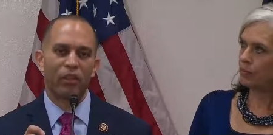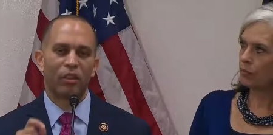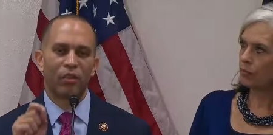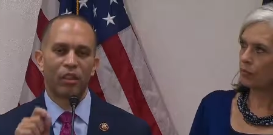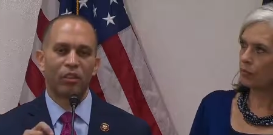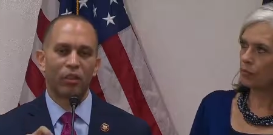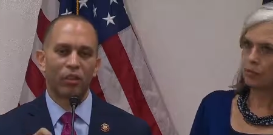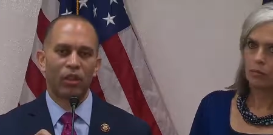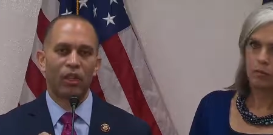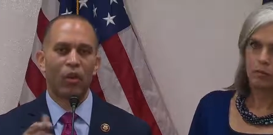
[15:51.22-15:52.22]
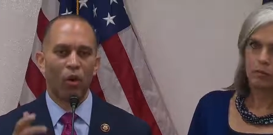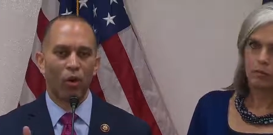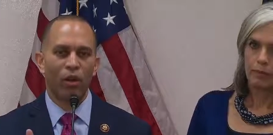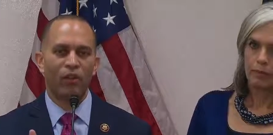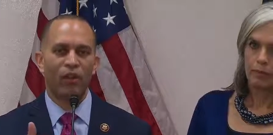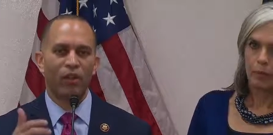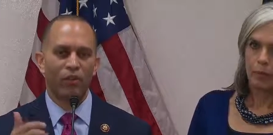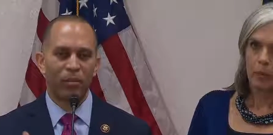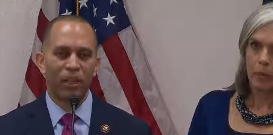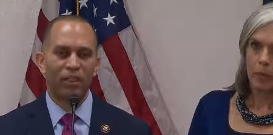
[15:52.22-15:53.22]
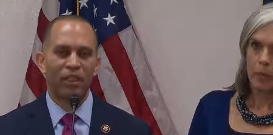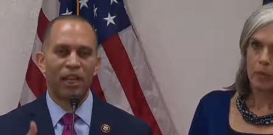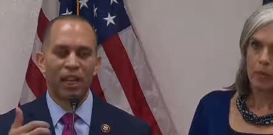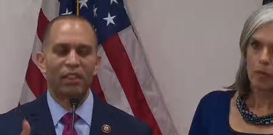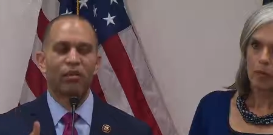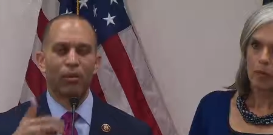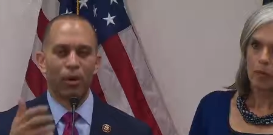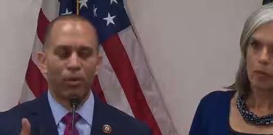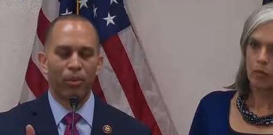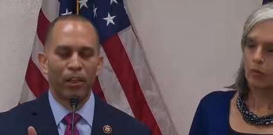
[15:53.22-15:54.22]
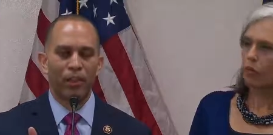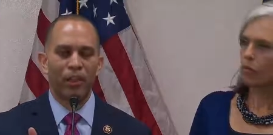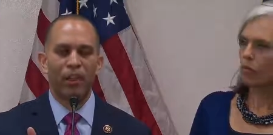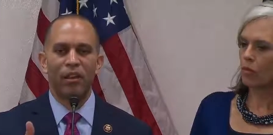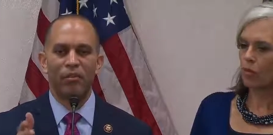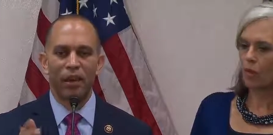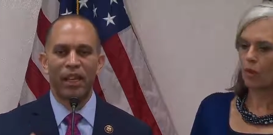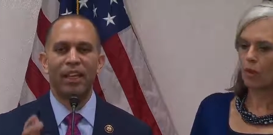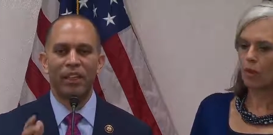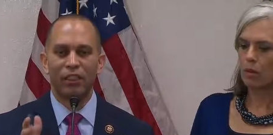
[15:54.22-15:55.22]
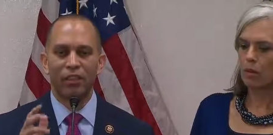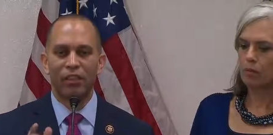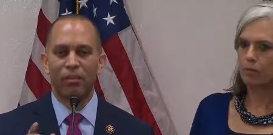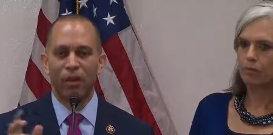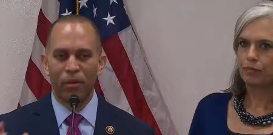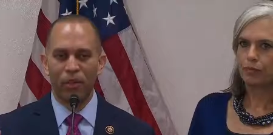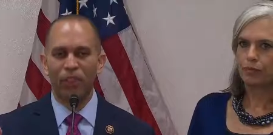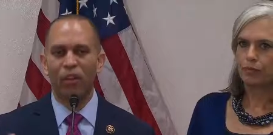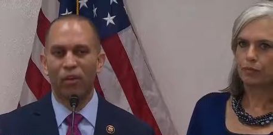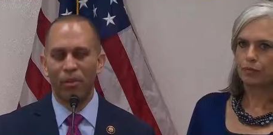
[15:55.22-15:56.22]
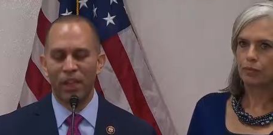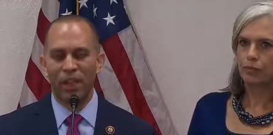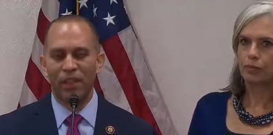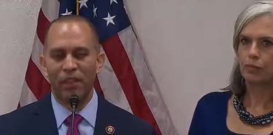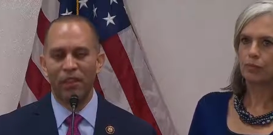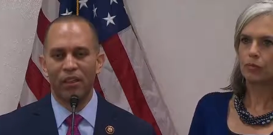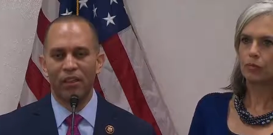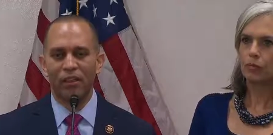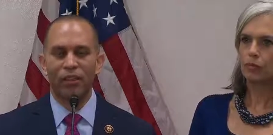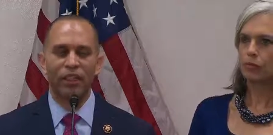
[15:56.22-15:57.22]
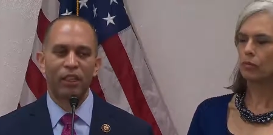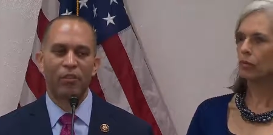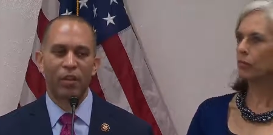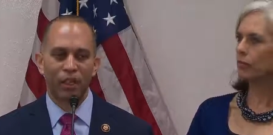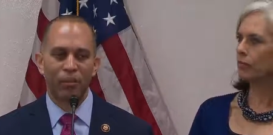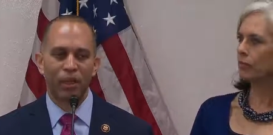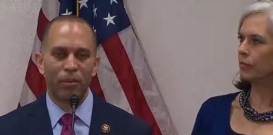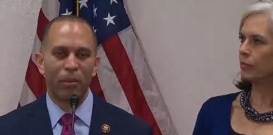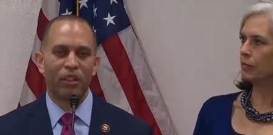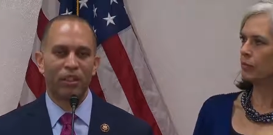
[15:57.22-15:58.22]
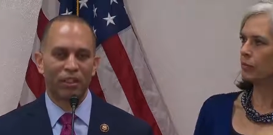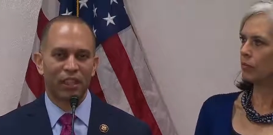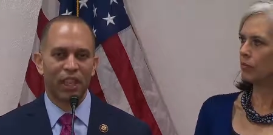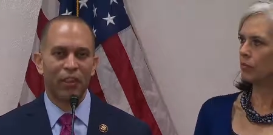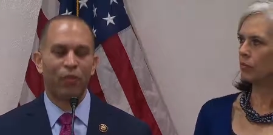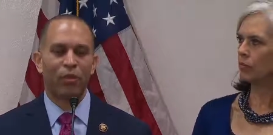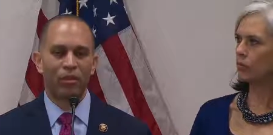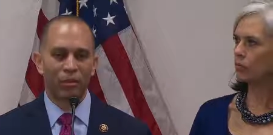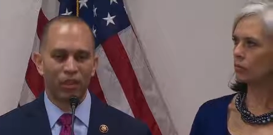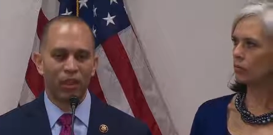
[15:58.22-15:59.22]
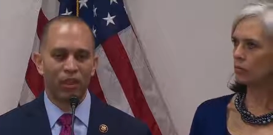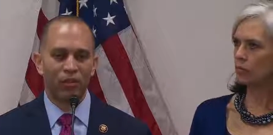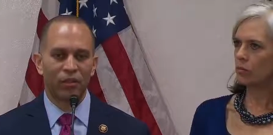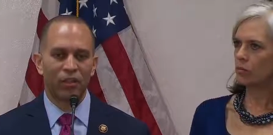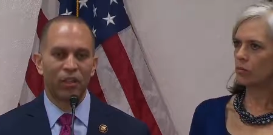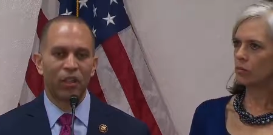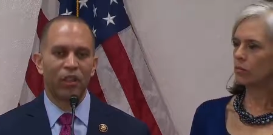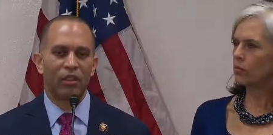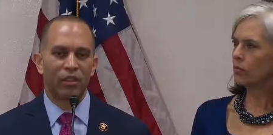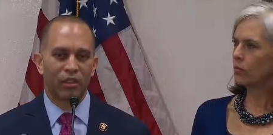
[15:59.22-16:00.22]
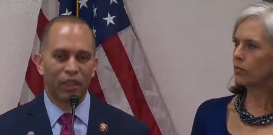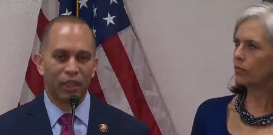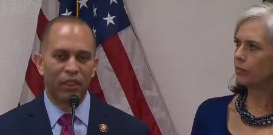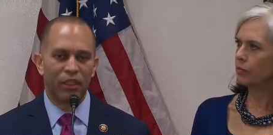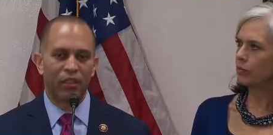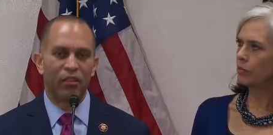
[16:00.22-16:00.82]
Speaker 1: to make sure that all of the information, as appropriate, make it into the public domain so that the American people can decide for themselves, did